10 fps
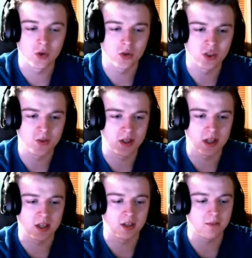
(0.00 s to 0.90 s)
always be
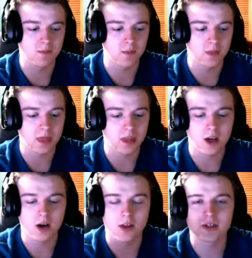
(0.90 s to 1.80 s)
like,
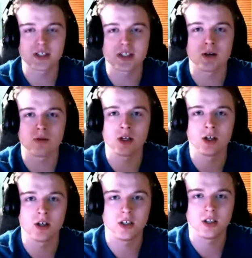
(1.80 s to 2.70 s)
"Oh, that was so
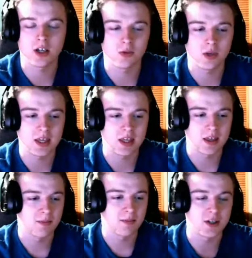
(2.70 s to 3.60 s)
good."
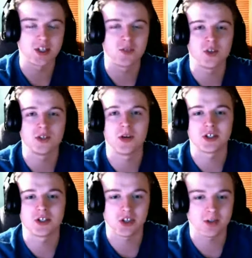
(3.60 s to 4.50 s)
My Dusty Rhodes
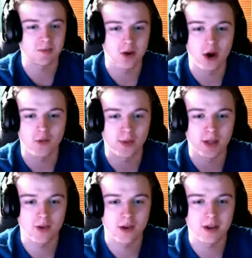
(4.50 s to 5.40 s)
impression is awful, by
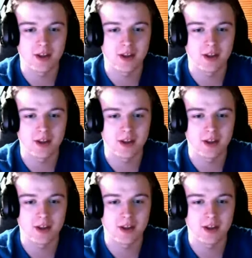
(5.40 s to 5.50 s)
the way, but